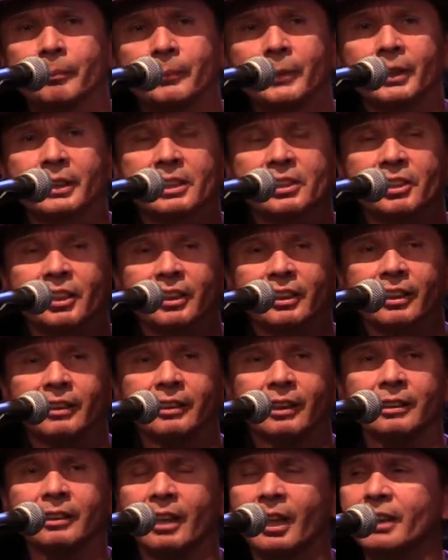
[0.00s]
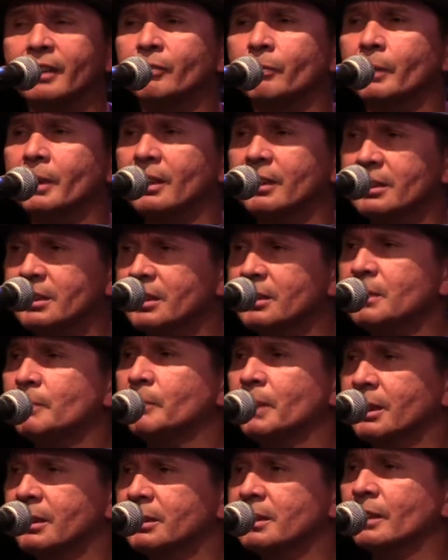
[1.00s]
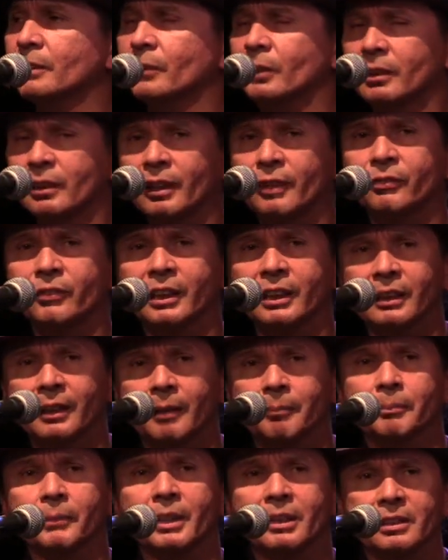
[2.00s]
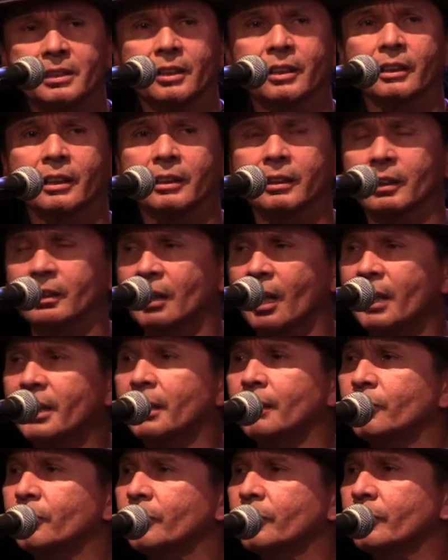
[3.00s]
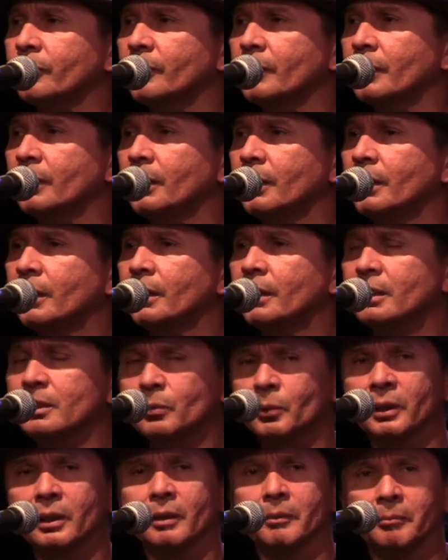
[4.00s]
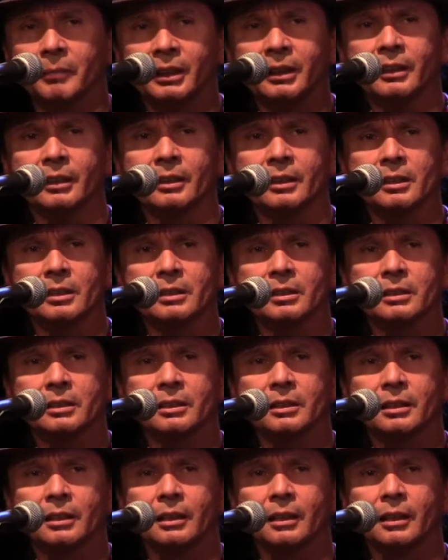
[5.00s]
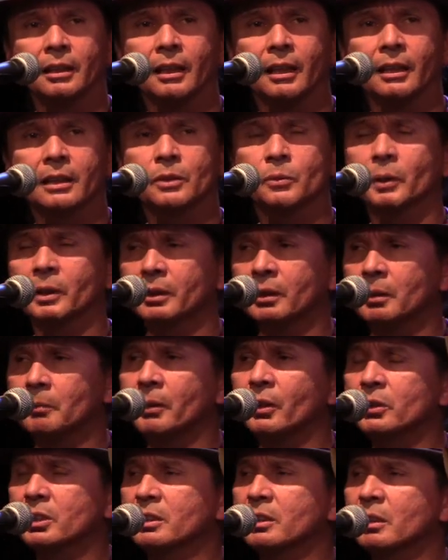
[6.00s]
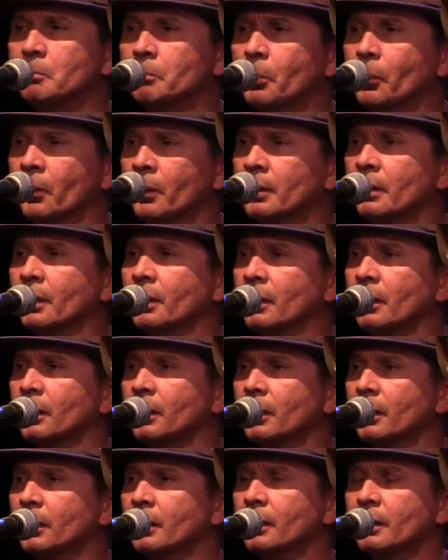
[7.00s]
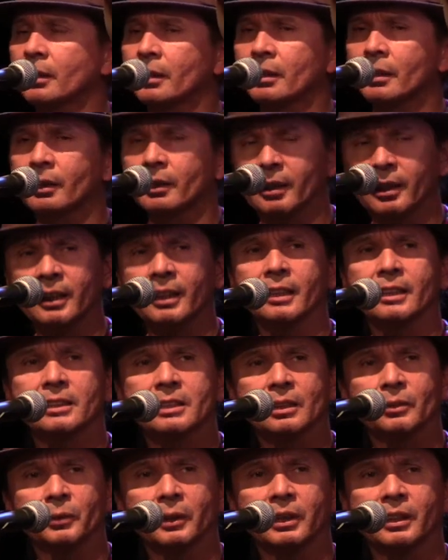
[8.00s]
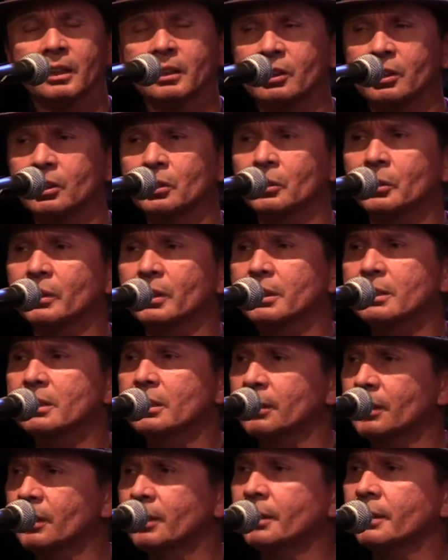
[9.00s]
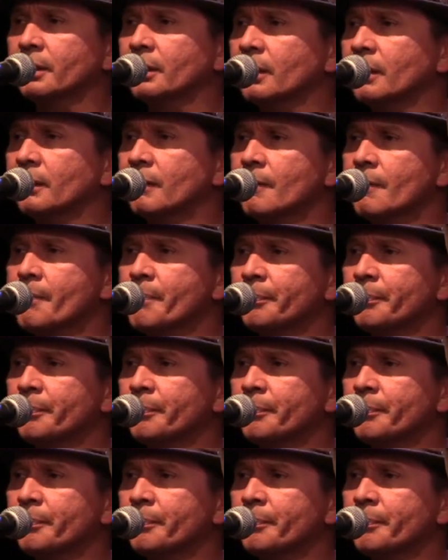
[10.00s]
the circle of life, because this means that we're lifting up the circle of life is what it means. It's one of the most important things that we can do is learn